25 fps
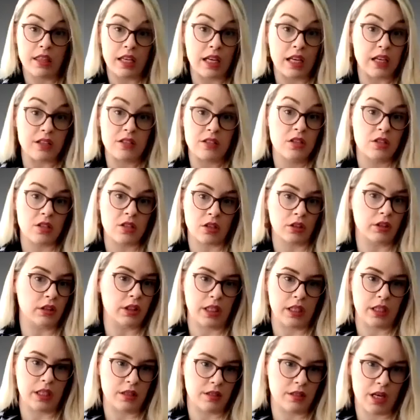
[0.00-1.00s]
think it's
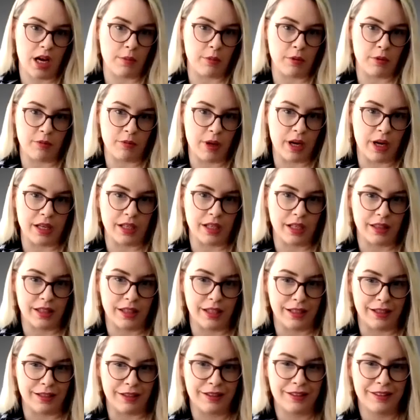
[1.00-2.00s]
certainly top of mind. I
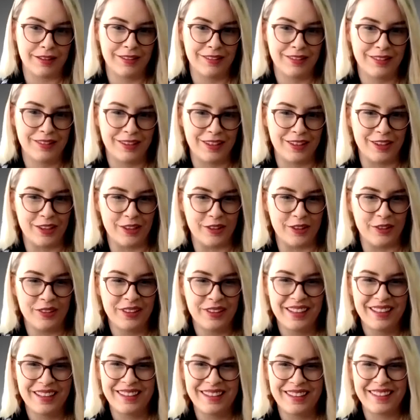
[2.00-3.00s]
think,
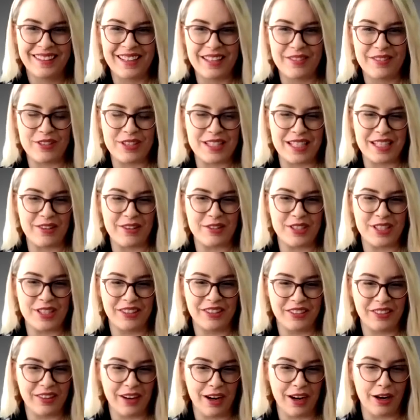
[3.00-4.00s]
even down
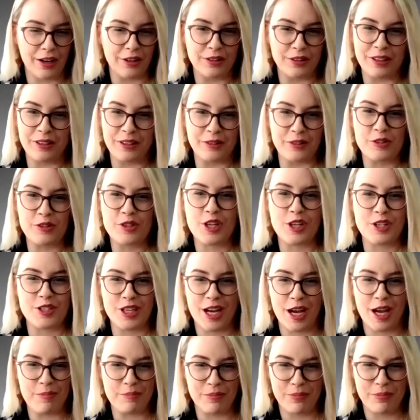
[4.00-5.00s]
to our little chit
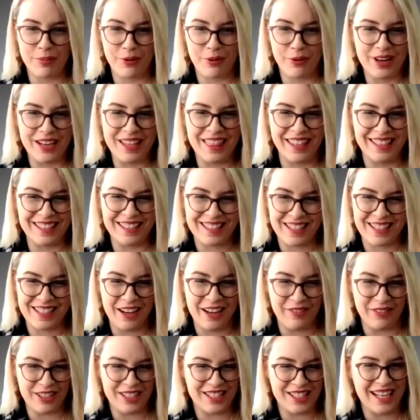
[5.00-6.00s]
chat pre this
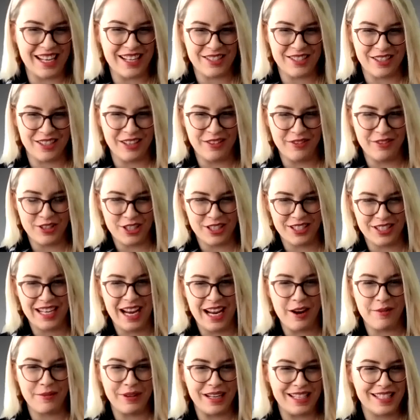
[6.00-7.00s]
conversation of just
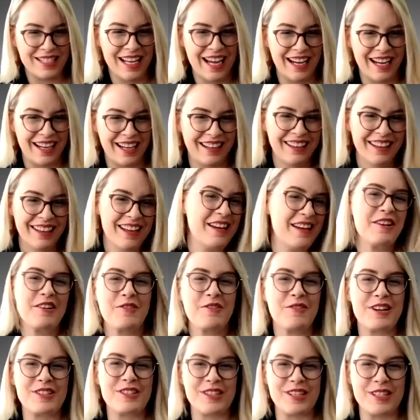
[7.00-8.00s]
how many tech
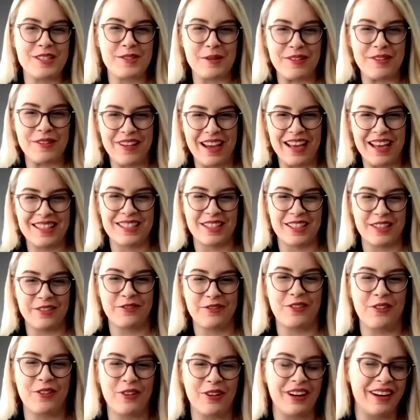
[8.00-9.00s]
questions we've answered
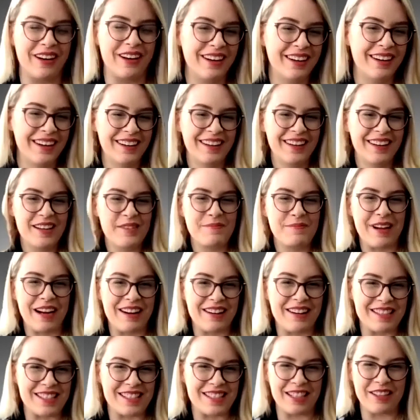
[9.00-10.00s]
for
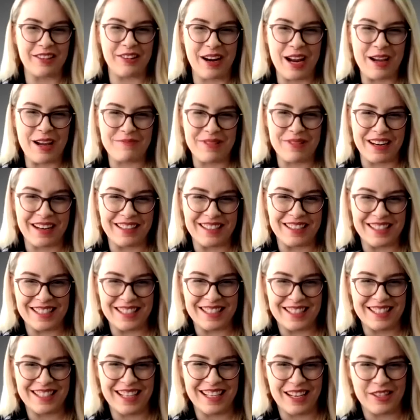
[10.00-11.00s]
parents and grandparents
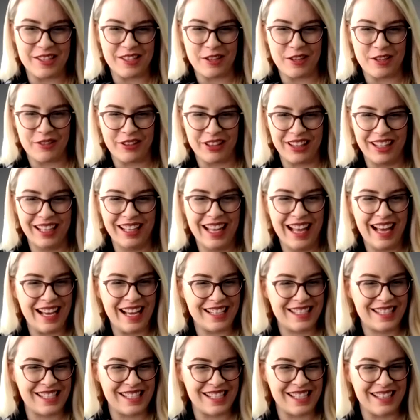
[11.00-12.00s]
and such over the
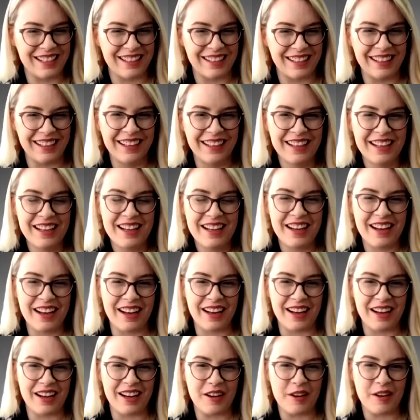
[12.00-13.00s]
last year.
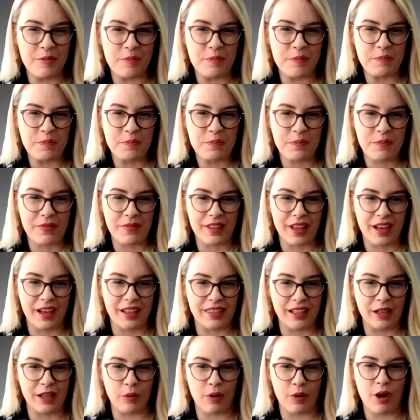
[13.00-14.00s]
I
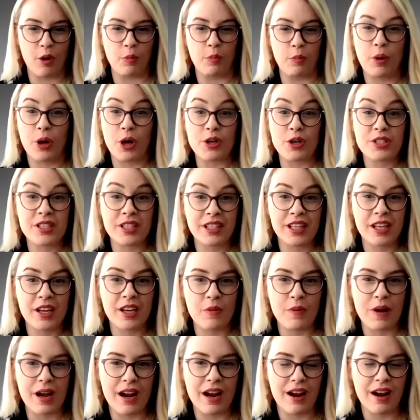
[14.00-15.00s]
think we're all personally
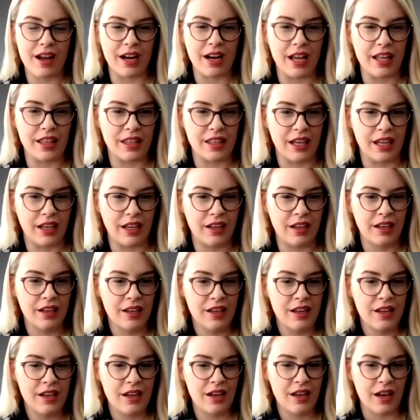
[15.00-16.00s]
aware. And I think
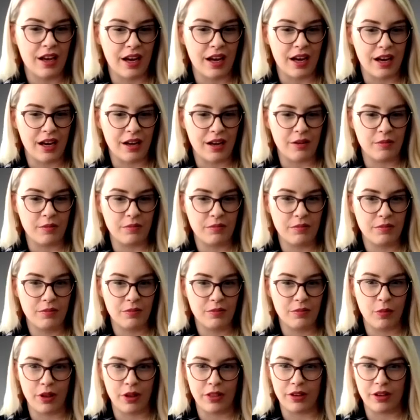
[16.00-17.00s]

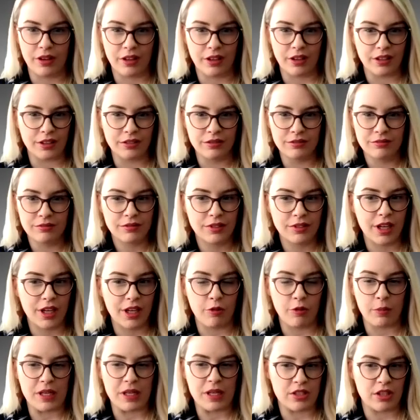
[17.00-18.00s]
whether you're
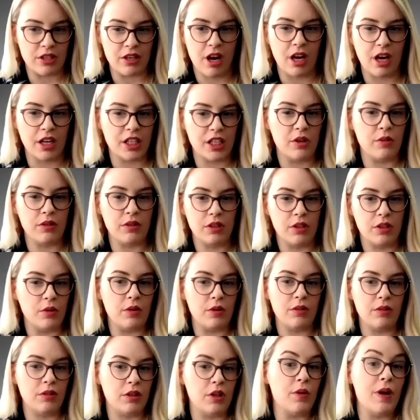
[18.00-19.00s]
government or not,
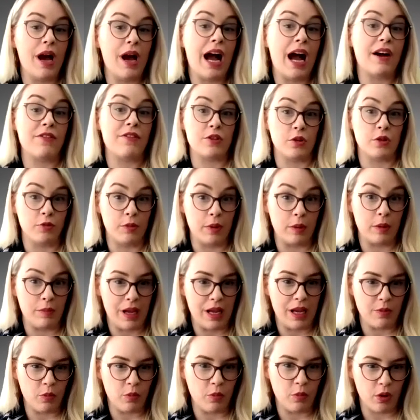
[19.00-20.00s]
you have to have been
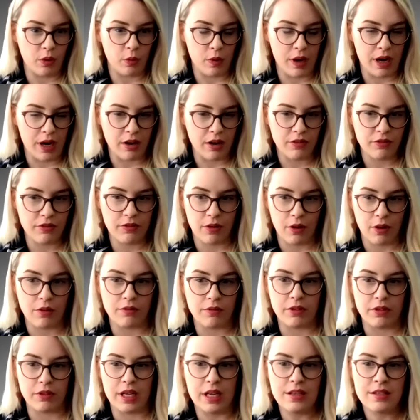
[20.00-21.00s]
made more aware of
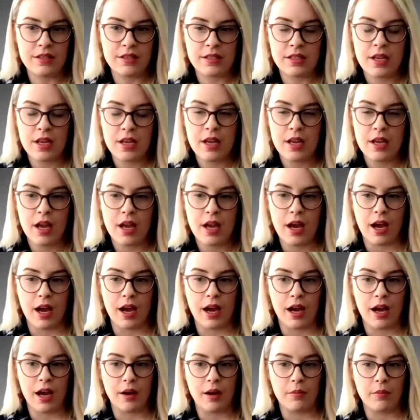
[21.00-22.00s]
this.
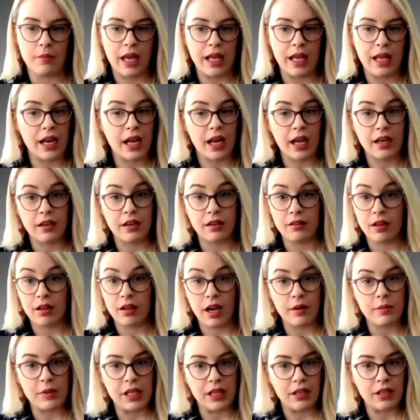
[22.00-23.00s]
And
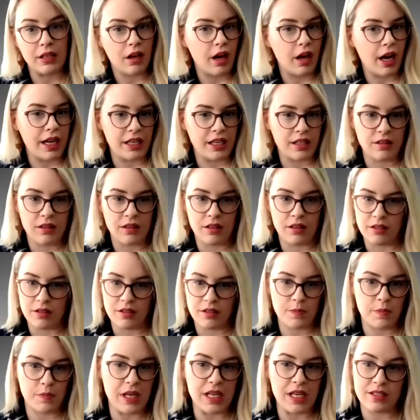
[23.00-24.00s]
I mean,
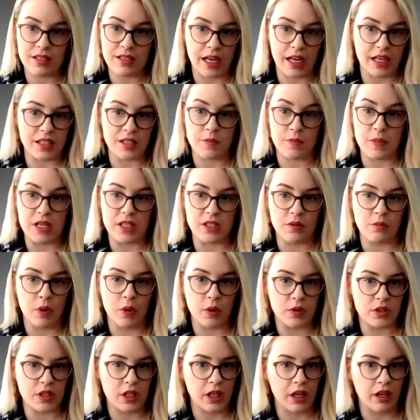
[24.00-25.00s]
this piece I can speak to
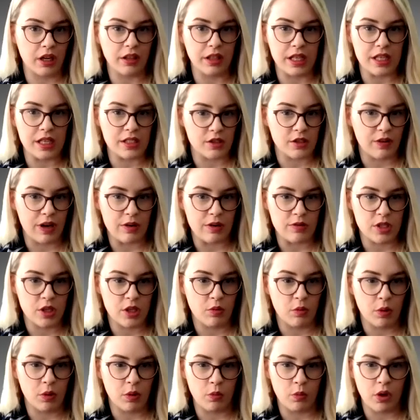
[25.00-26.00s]
most clearly is around
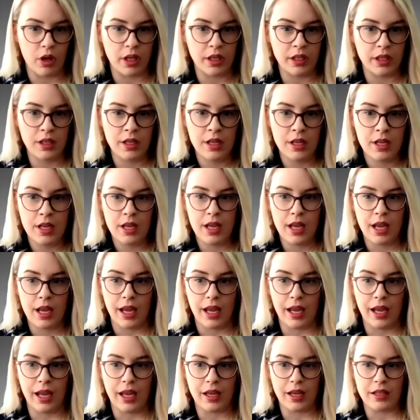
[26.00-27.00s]
211.
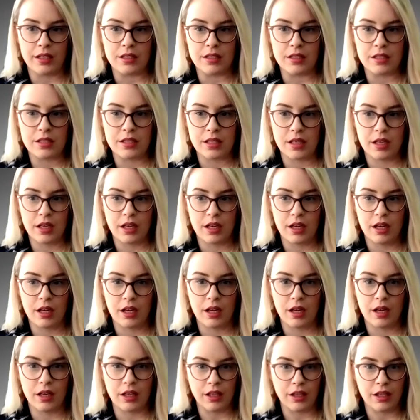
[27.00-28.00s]
And
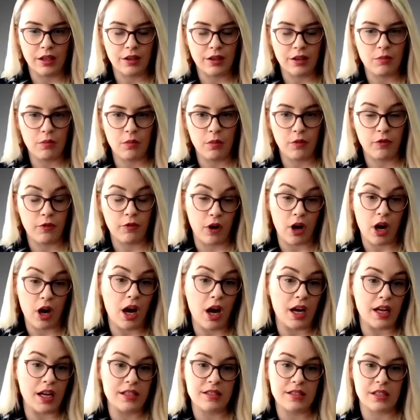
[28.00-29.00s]
for
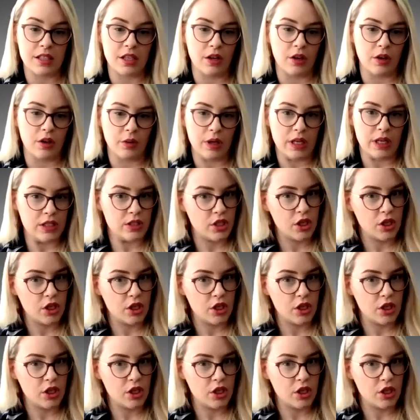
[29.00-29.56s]
us, in